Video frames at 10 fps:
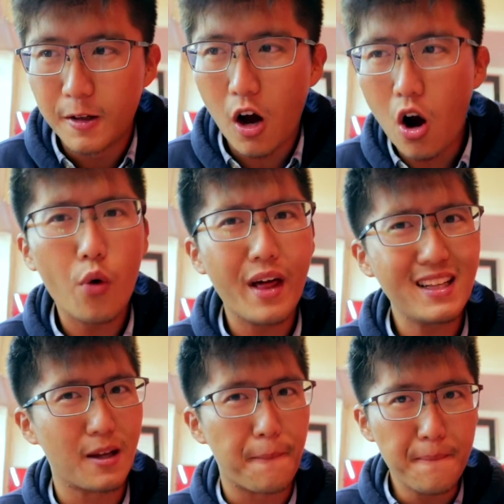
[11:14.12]
Oh,
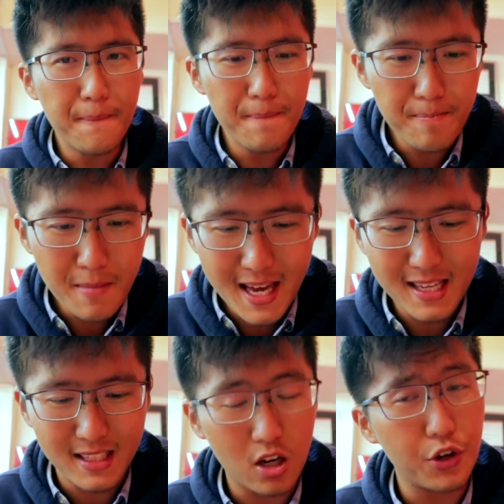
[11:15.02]
that's
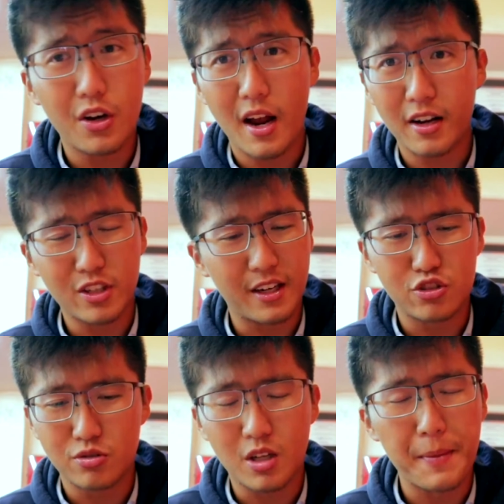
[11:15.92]
amazing. Oh, you gotta
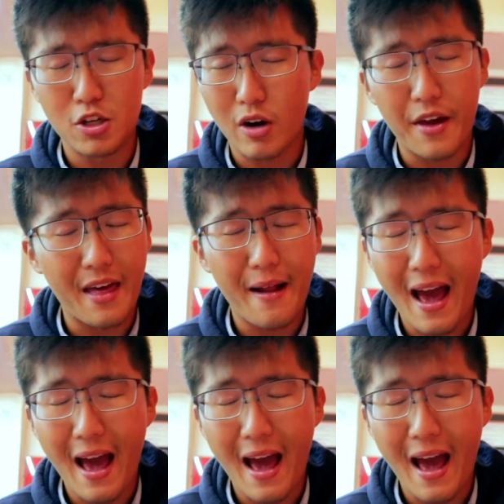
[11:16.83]
come and try that.